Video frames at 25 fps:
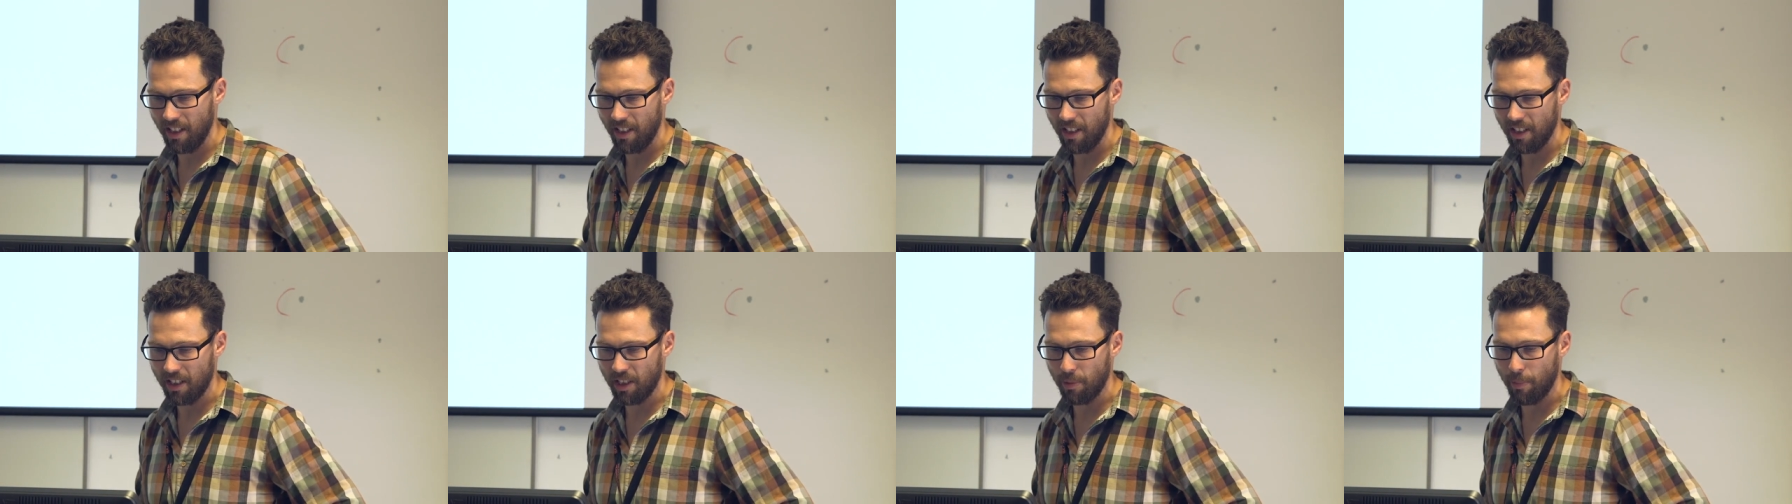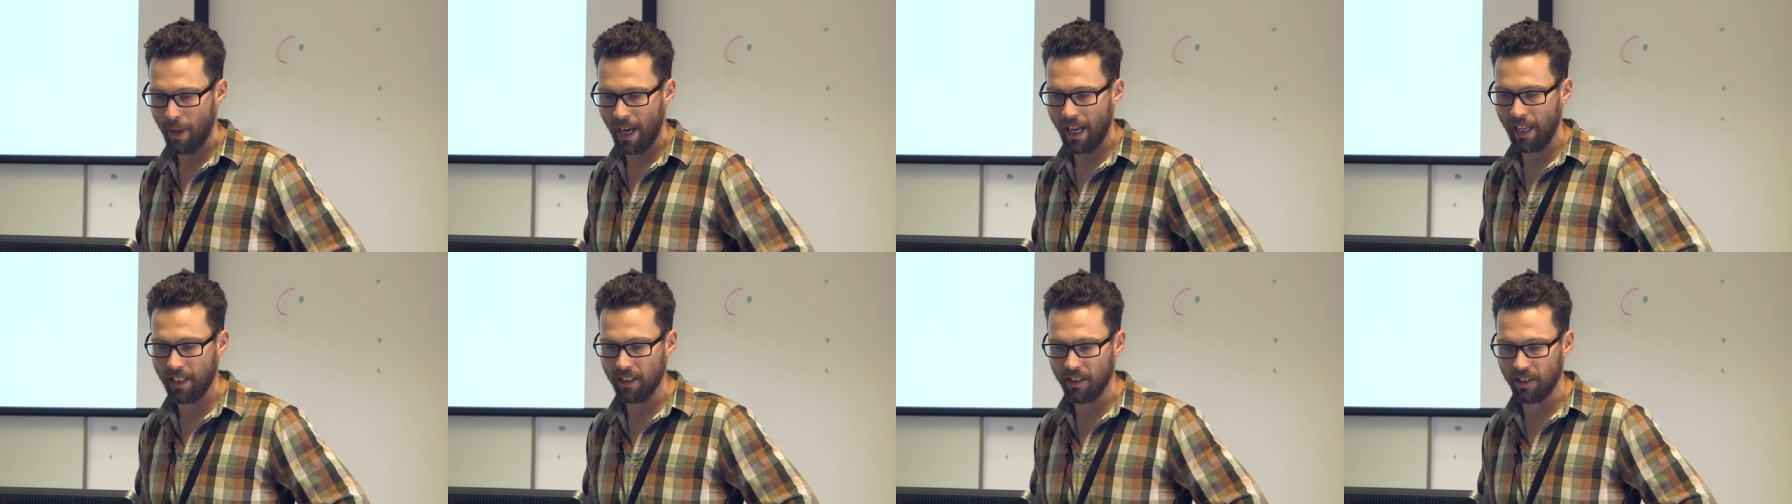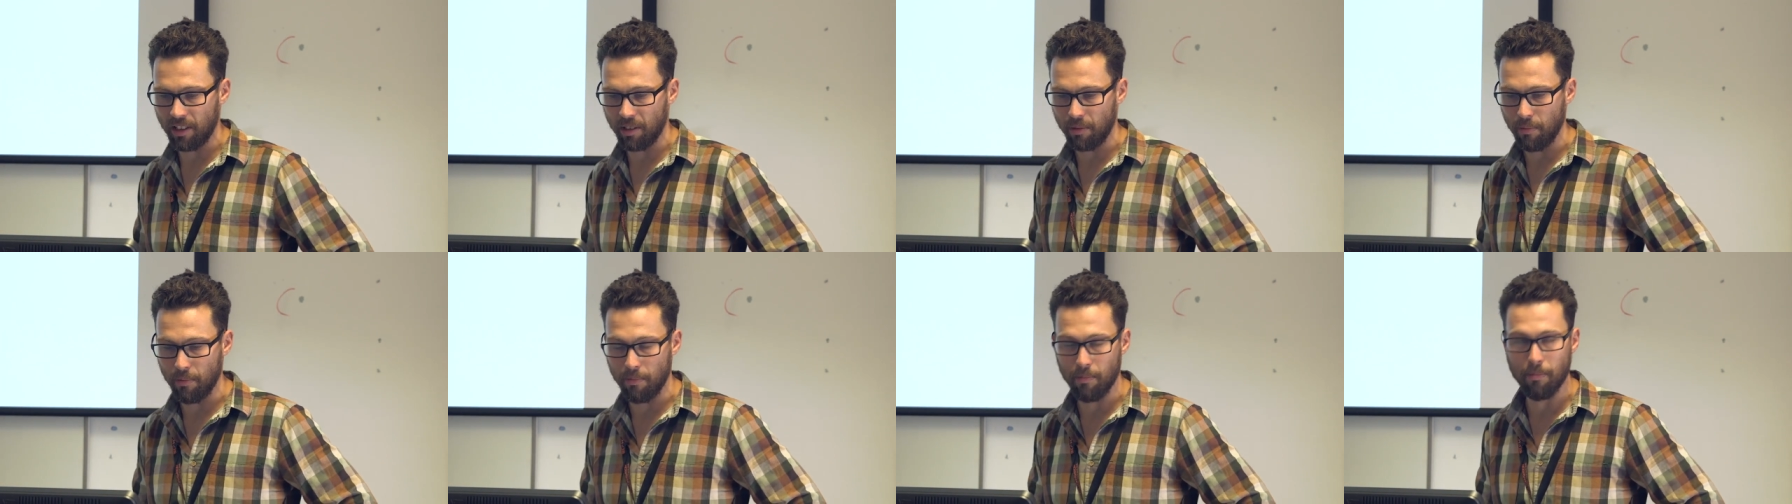
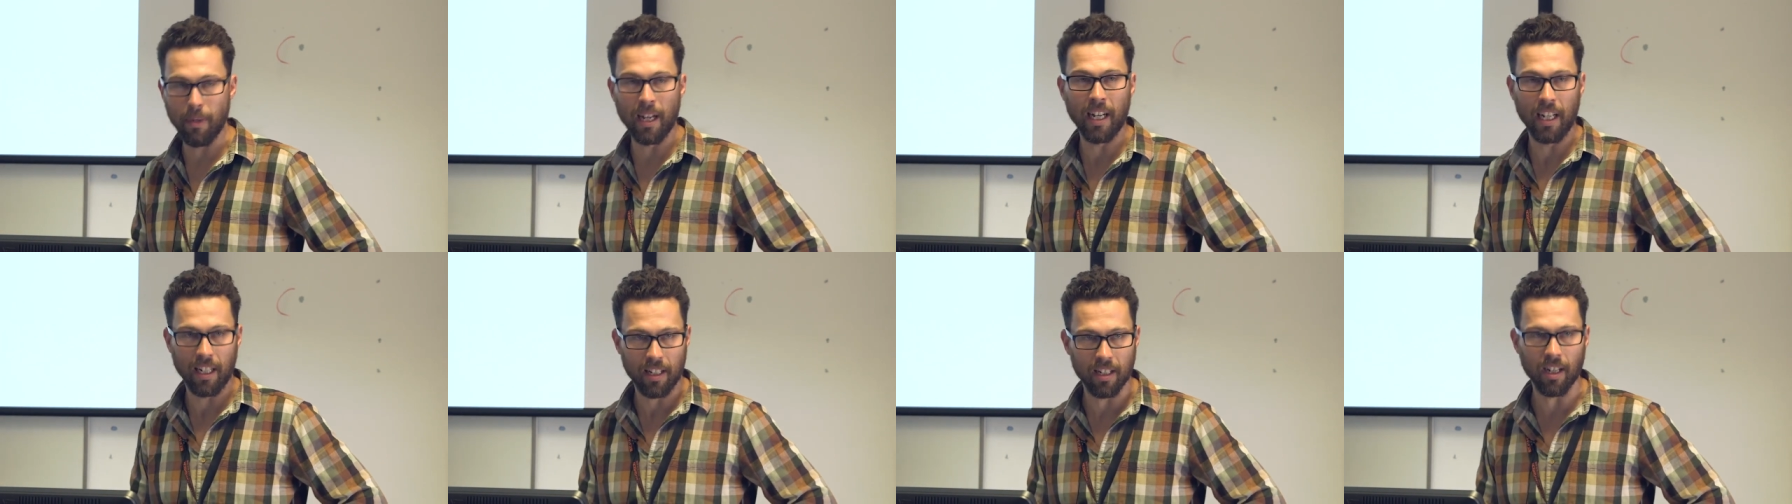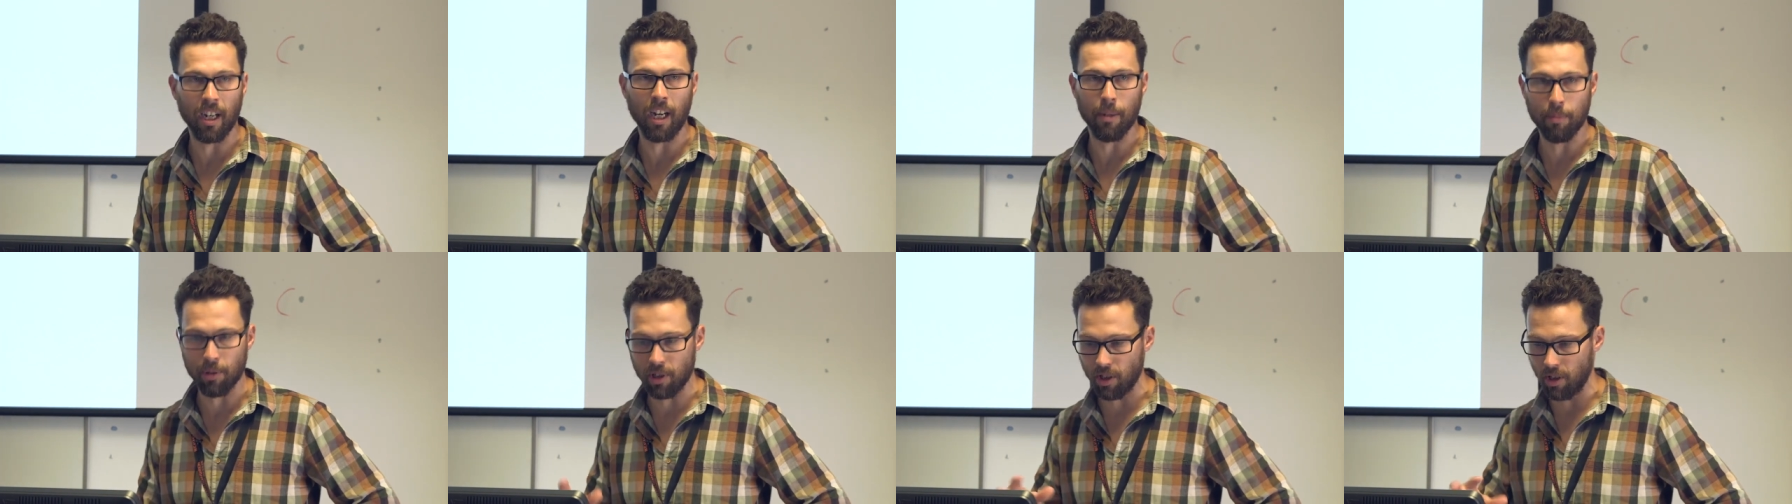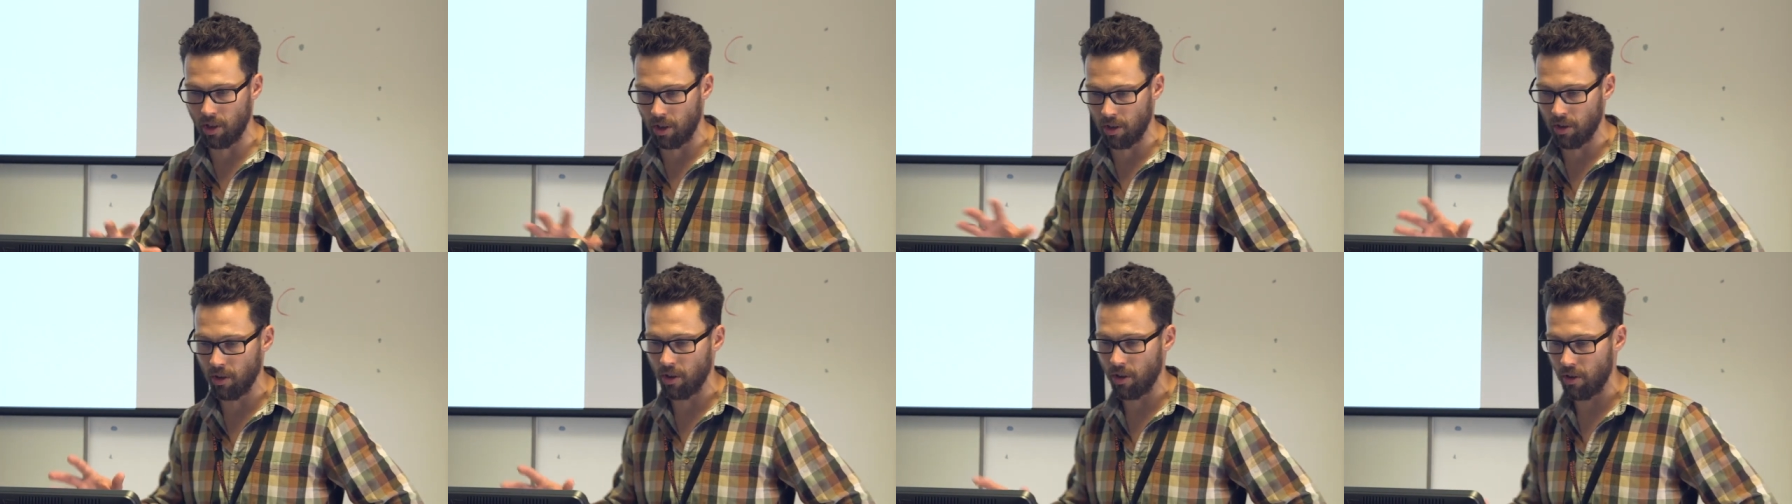spans many types of
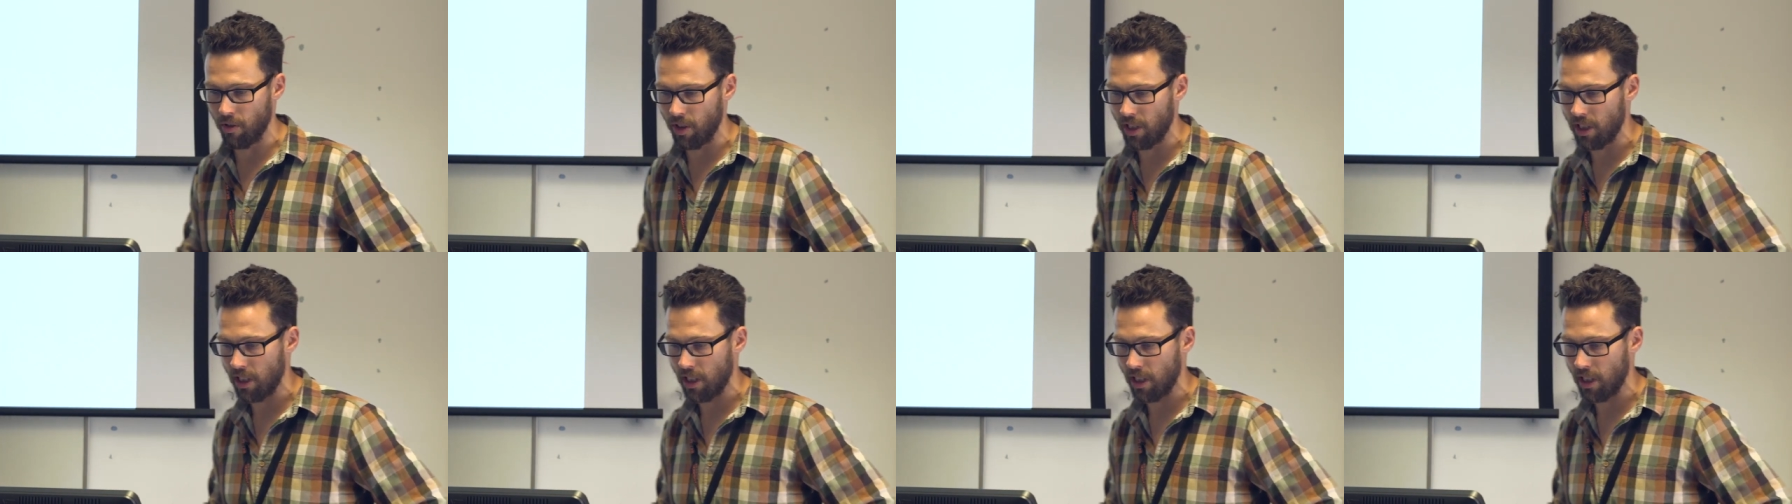non-ordinary